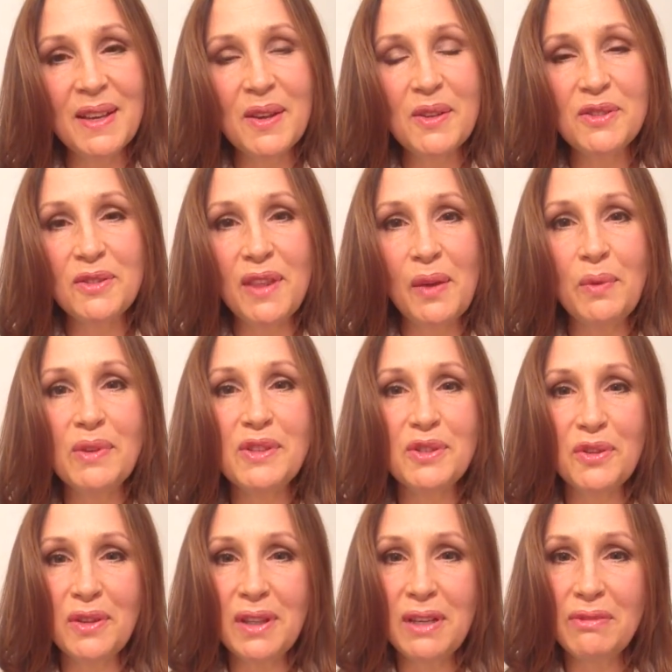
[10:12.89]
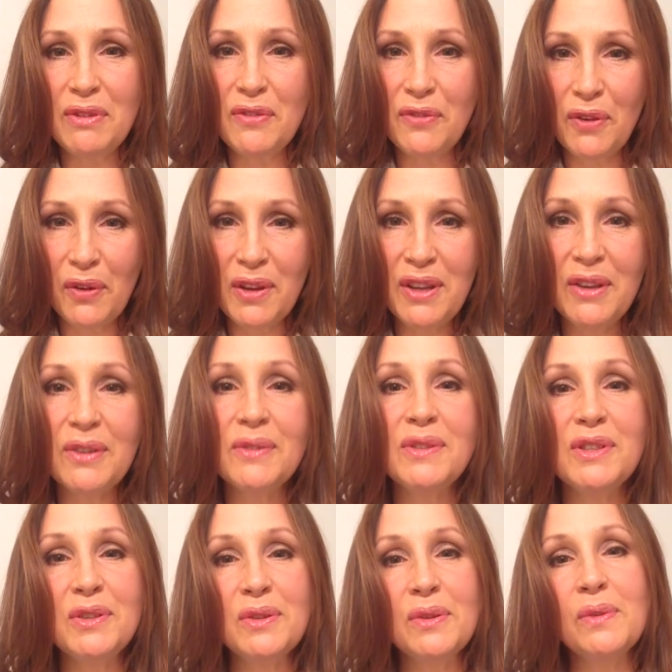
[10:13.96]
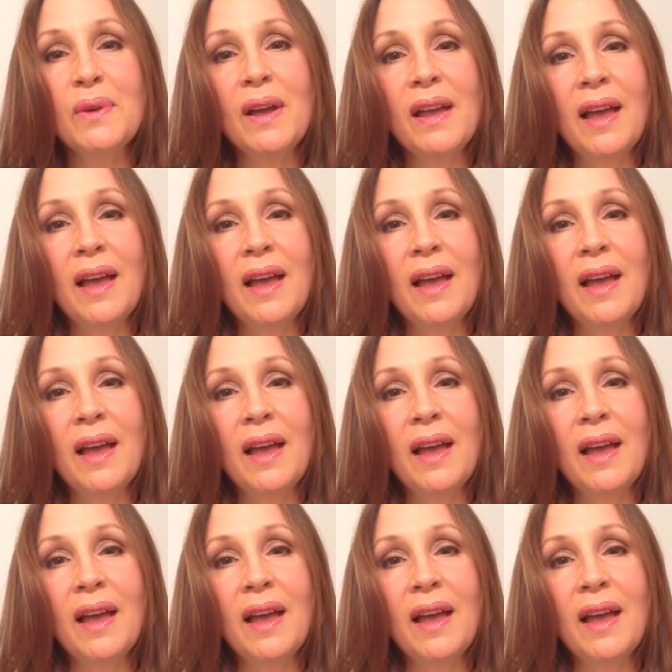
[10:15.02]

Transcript: so they would certainly refer you to